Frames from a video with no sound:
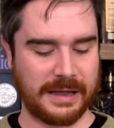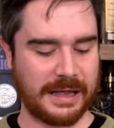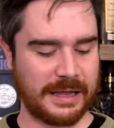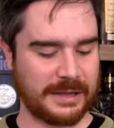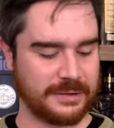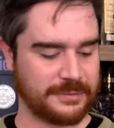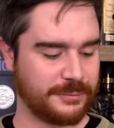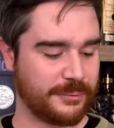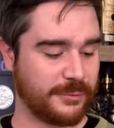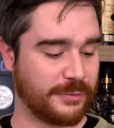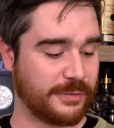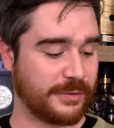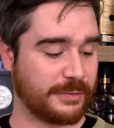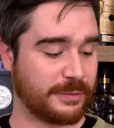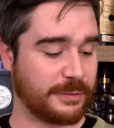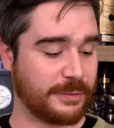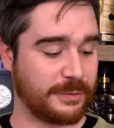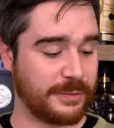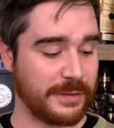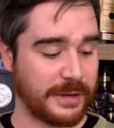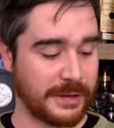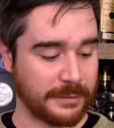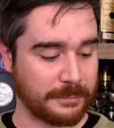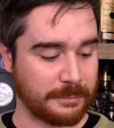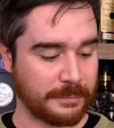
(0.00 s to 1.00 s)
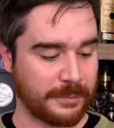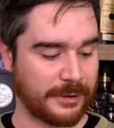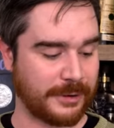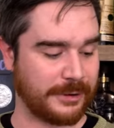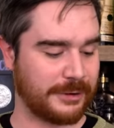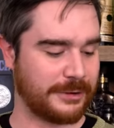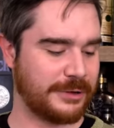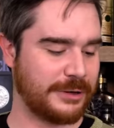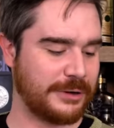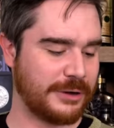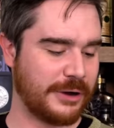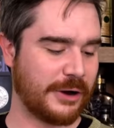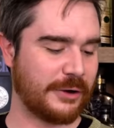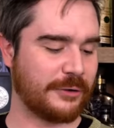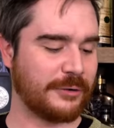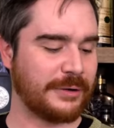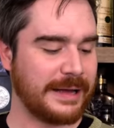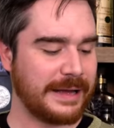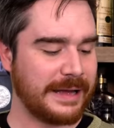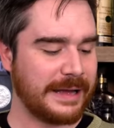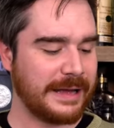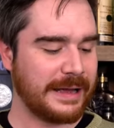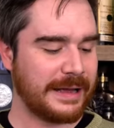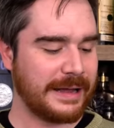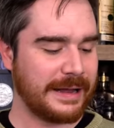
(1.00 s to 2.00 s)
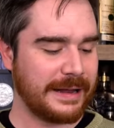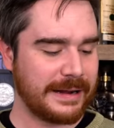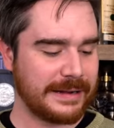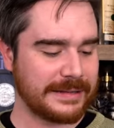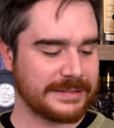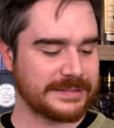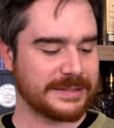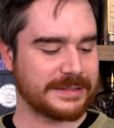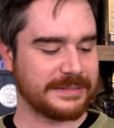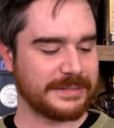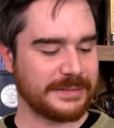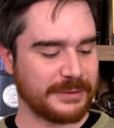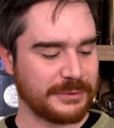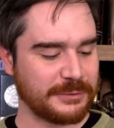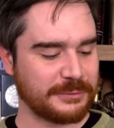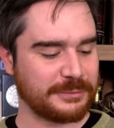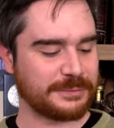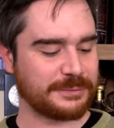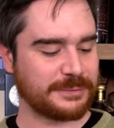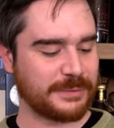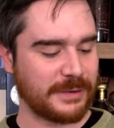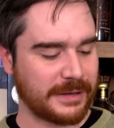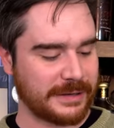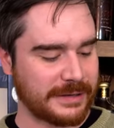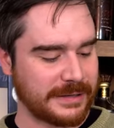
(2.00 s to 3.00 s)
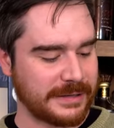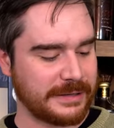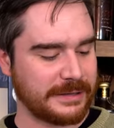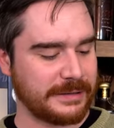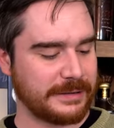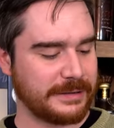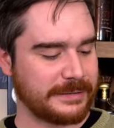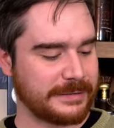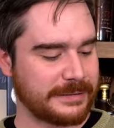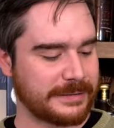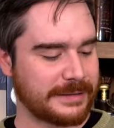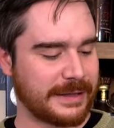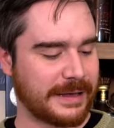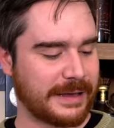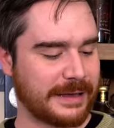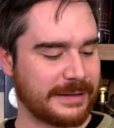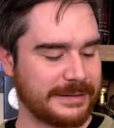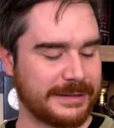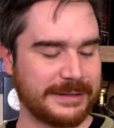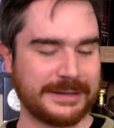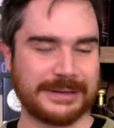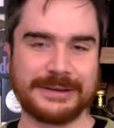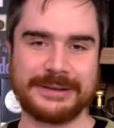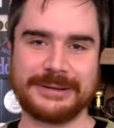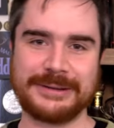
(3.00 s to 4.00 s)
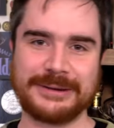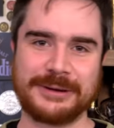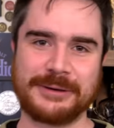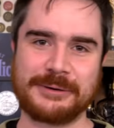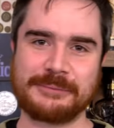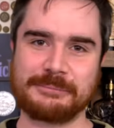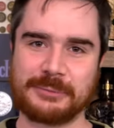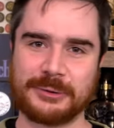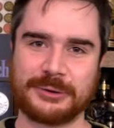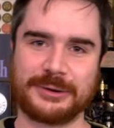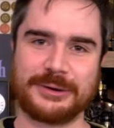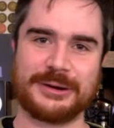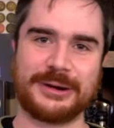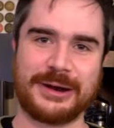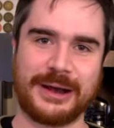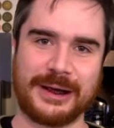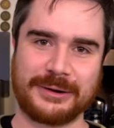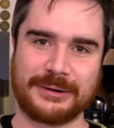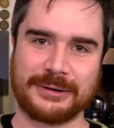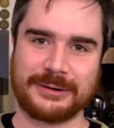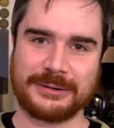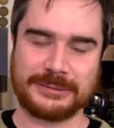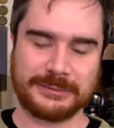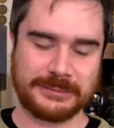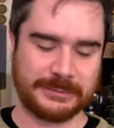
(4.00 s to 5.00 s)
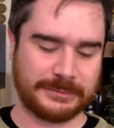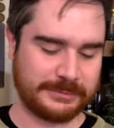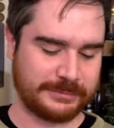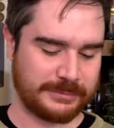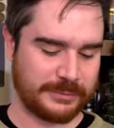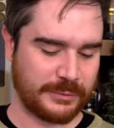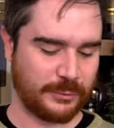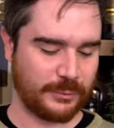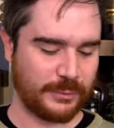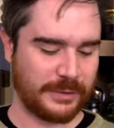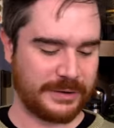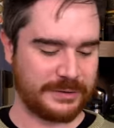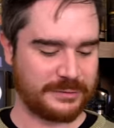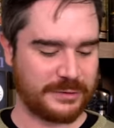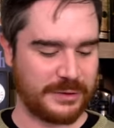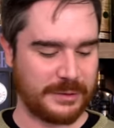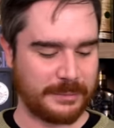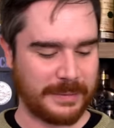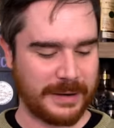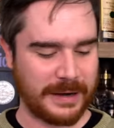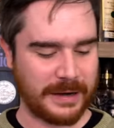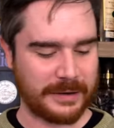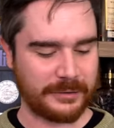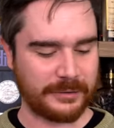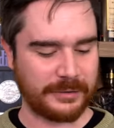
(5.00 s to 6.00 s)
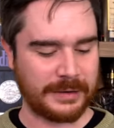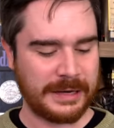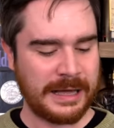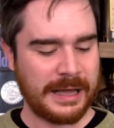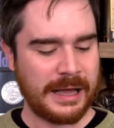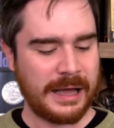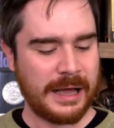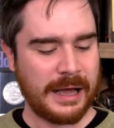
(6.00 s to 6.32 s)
As for the thick part, you know, it's a little funny that, you know, putting it on a whiskey bottle.